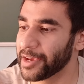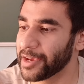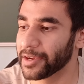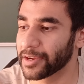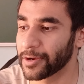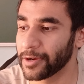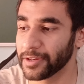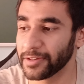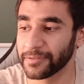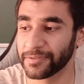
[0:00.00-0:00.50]
a
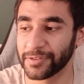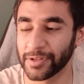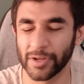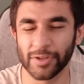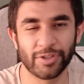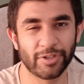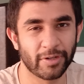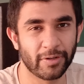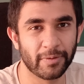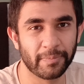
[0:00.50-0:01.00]
kind of
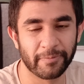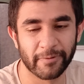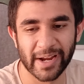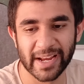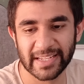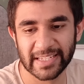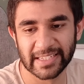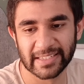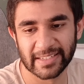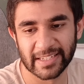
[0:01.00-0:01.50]
social
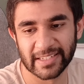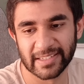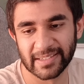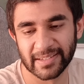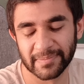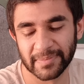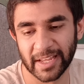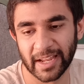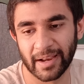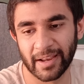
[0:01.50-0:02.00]
operating
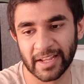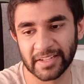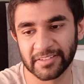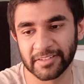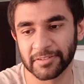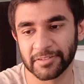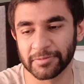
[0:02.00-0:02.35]
system that lets